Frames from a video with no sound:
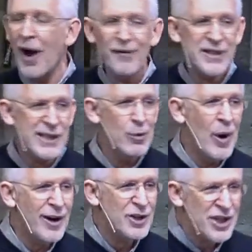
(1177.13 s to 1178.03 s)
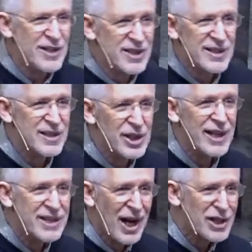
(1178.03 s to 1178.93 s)
prophecy where Jesus is
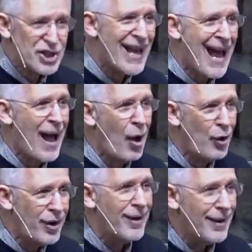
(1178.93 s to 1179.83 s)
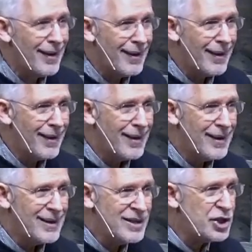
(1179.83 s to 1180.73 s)
going to touch down.
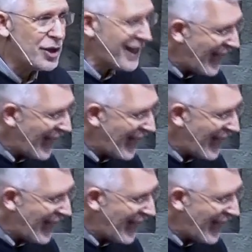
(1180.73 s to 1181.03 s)
Did you